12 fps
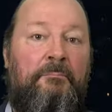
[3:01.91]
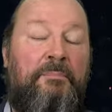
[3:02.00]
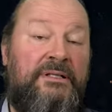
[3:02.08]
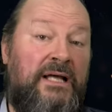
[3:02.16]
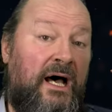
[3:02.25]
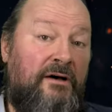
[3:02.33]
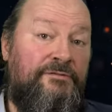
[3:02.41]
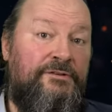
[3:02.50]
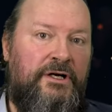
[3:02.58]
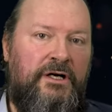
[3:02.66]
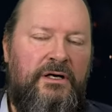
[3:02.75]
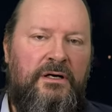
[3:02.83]
But
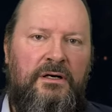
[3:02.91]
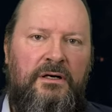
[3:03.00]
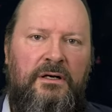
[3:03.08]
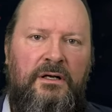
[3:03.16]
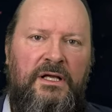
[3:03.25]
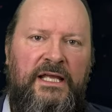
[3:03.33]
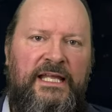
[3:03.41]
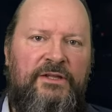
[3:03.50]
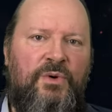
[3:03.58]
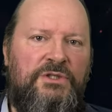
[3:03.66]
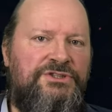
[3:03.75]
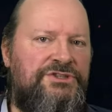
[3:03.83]
after,
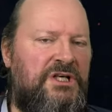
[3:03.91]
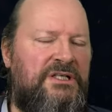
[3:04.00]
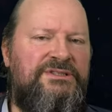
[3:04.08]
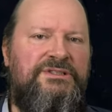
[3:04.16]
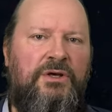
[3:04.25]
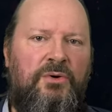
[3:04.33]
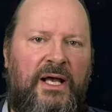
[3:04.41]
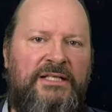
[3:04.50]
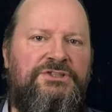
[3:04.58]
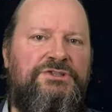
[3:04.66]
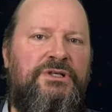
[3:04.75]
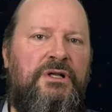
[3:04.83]
it was just a
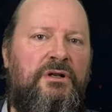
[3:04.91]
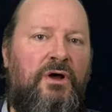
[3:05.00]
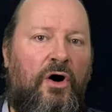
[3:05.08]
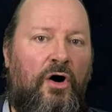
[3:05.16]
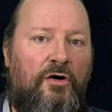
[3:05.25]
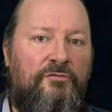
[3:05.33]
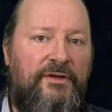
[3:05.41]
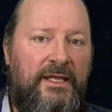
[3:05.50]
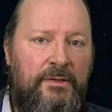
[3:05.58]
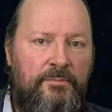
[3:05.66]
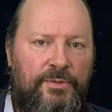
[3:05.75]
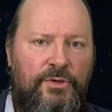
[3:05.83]
question
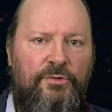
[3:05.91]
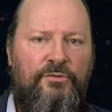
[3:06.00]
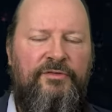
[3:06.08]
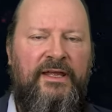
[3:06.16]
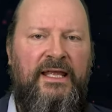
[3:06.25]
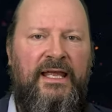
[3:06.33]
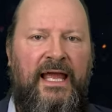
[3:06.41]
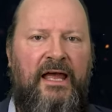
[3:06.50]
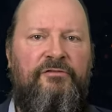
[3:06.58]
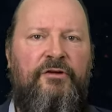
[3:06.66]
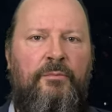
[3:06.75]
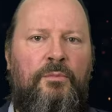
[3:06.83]
of improving
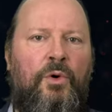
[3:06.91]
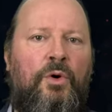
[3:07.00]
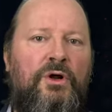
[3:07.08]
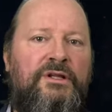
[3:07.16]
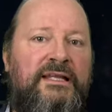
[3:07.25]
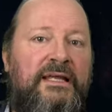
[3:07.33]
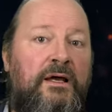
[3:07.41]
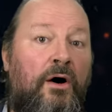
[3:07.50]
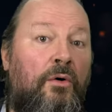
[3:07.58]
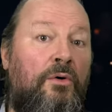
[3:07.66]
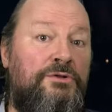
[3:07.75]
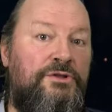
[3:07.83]
ever more the
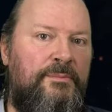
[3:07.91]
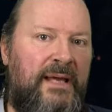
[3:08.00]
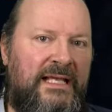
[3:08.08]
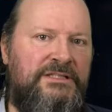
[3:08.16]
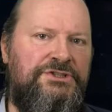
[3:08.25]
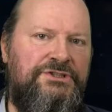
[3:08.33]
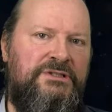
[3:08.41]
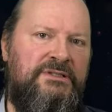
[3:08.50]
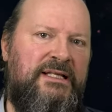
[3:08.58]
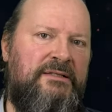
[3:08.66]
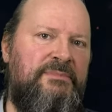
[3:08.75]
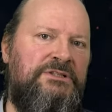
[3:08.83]

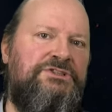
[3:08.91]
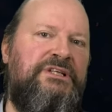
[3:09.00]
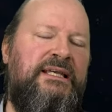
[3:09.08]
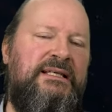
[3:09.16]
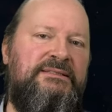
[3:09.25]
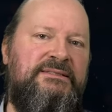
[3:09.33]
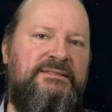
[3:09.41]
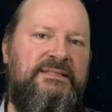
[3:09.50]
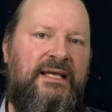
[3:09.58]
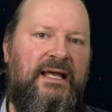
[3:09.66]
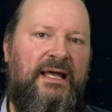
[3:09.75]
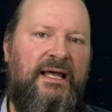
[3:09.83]
automation that machines
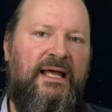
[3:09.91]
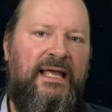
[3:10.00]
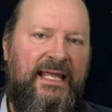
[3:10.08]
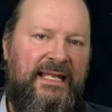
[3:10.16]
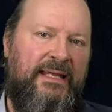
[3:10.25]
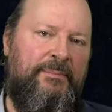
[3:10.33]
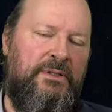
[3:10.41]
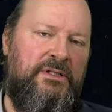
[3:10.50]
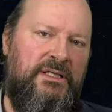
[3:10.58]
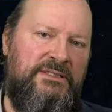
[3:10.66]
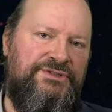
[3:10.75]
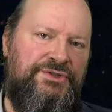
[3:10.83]

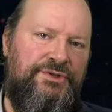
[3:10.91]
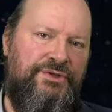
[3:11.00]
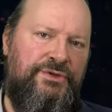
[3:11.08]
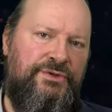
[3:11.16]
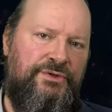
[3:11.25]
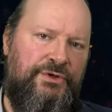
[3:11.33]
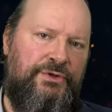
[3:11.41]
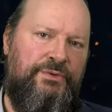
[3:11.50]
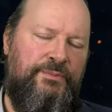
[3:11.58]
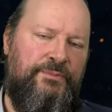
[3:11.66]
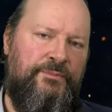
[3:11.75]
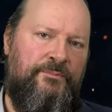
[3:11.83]
enabled us to
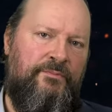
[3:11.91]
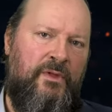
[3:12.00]
do.